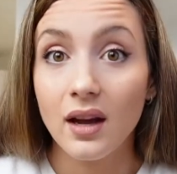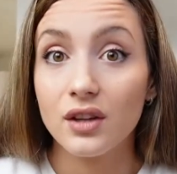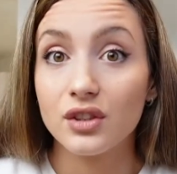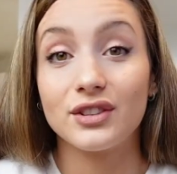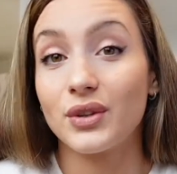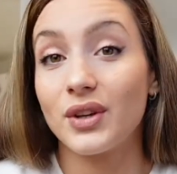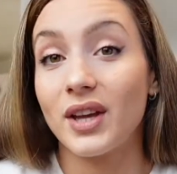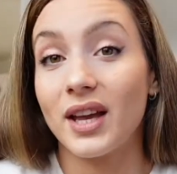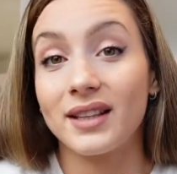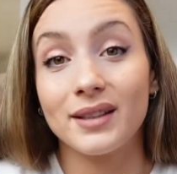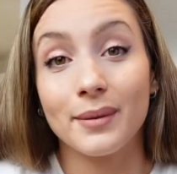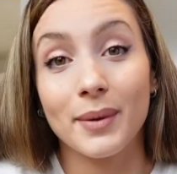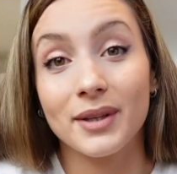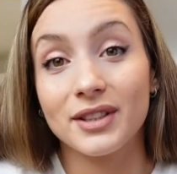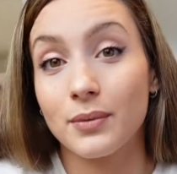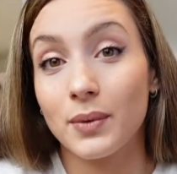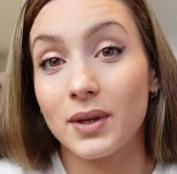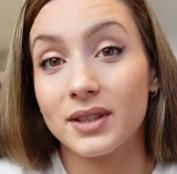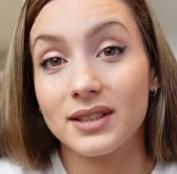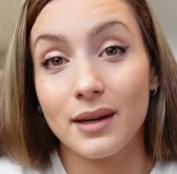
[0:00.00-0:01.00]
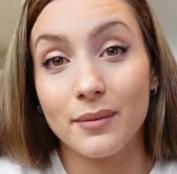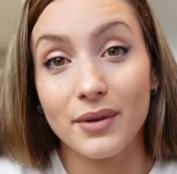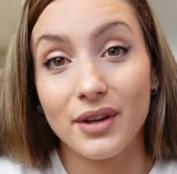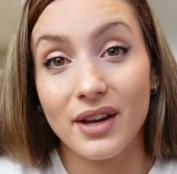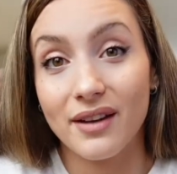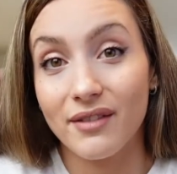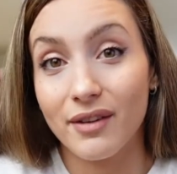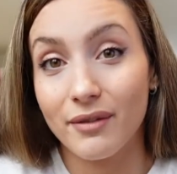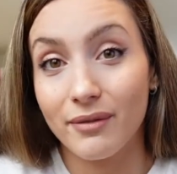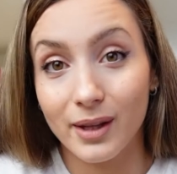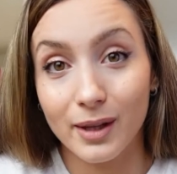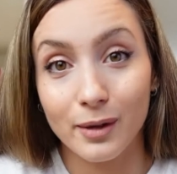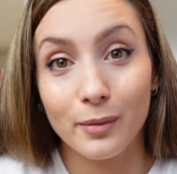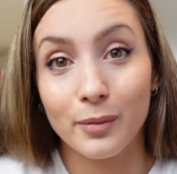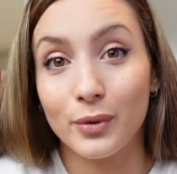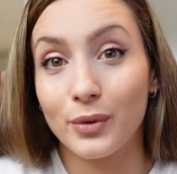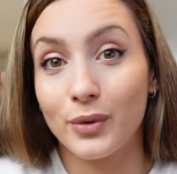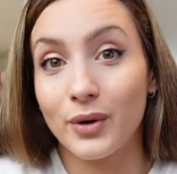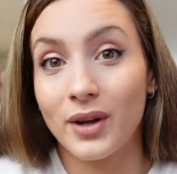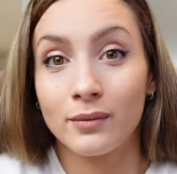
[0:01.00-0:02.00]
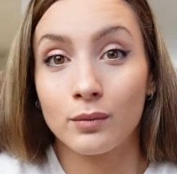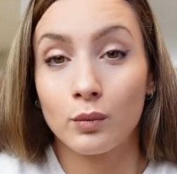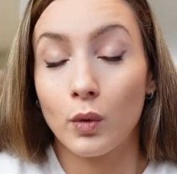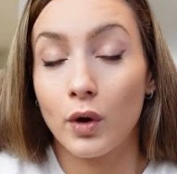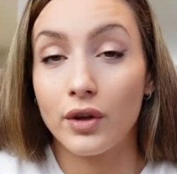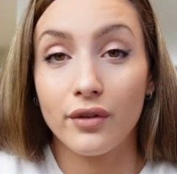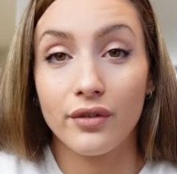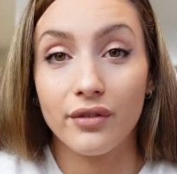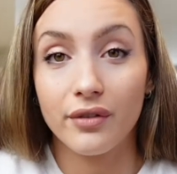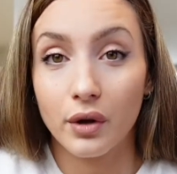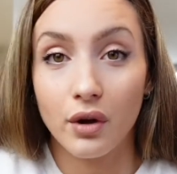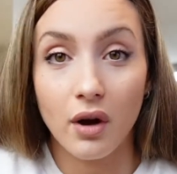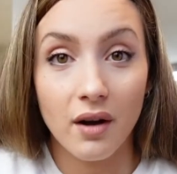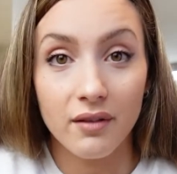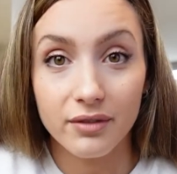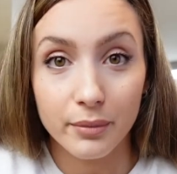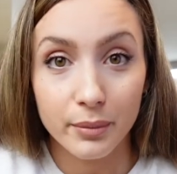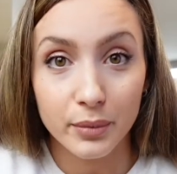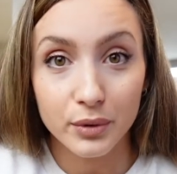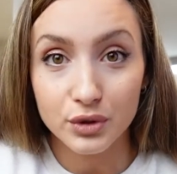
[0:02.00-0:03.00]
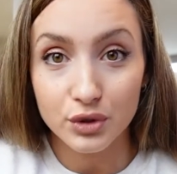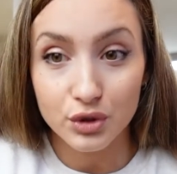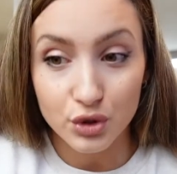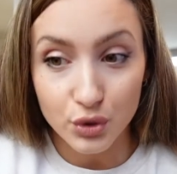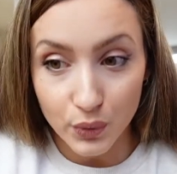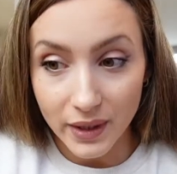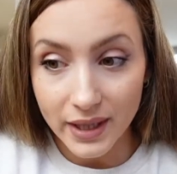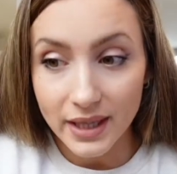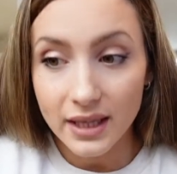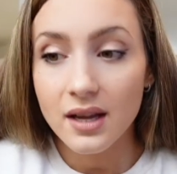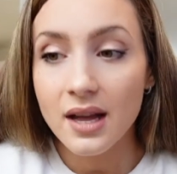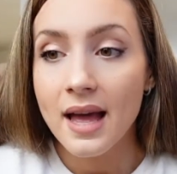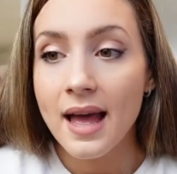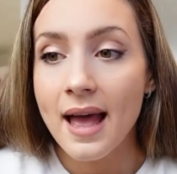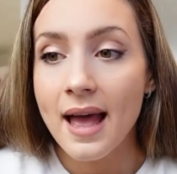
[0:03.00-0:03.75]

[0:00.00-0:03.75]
So yeah, it depends on what time you have available and what you feel comfortable doing.